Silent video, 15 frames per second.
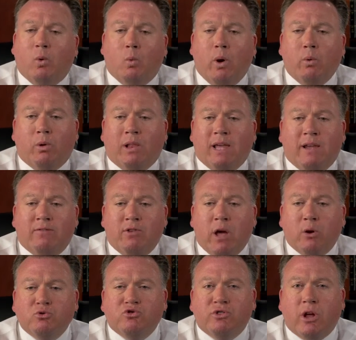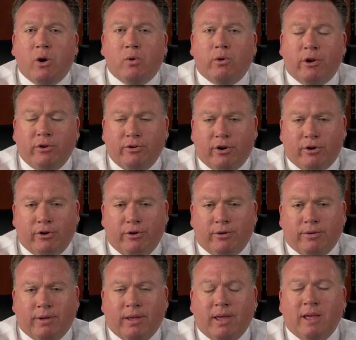We will leave no stone
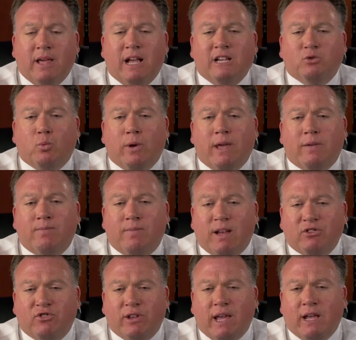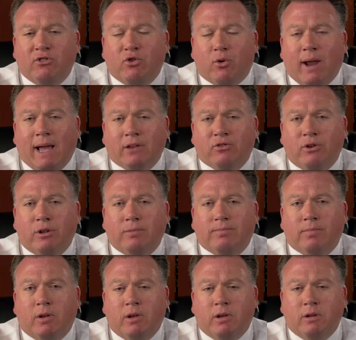unturned as we investigate your
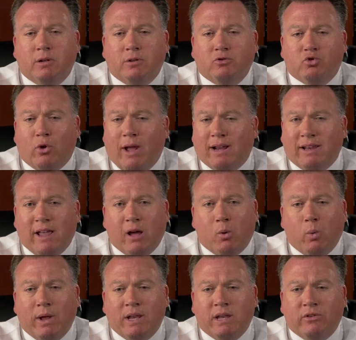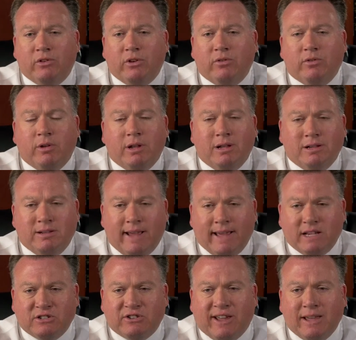accident, track down witnesses,
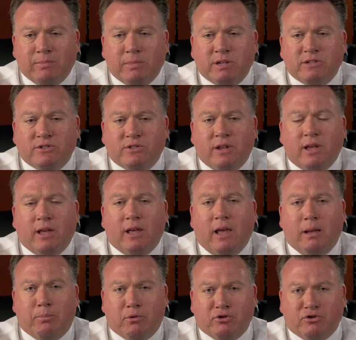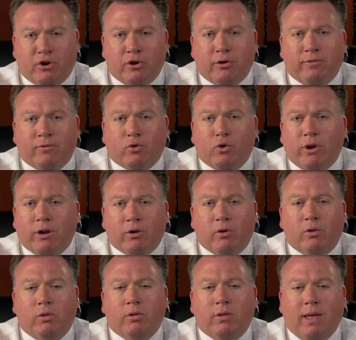take statements, and preserve
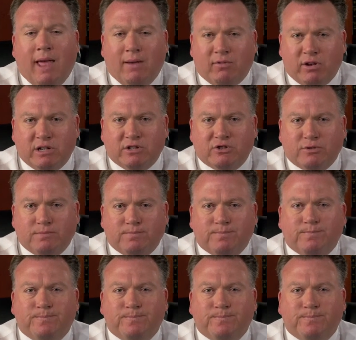critical evidence.